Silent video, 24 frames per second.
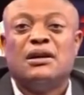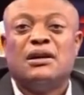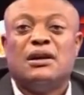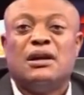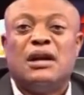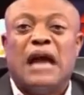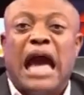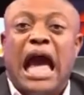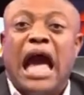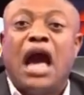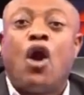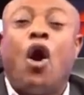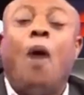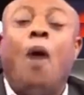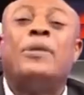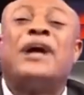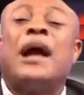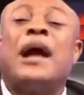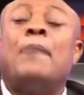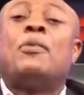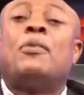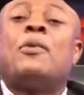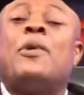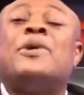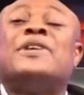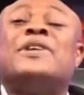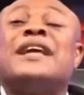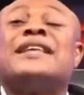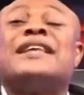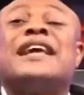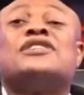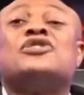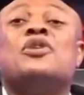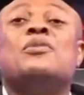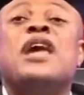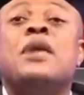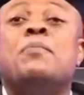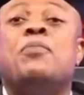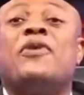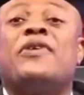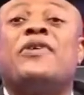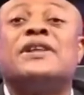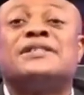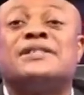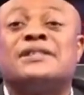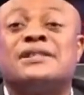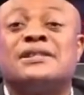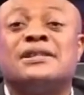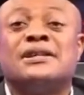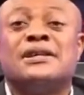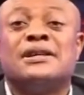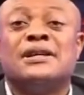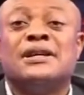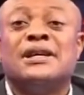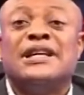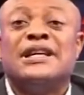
Political commentators, only hypocrites.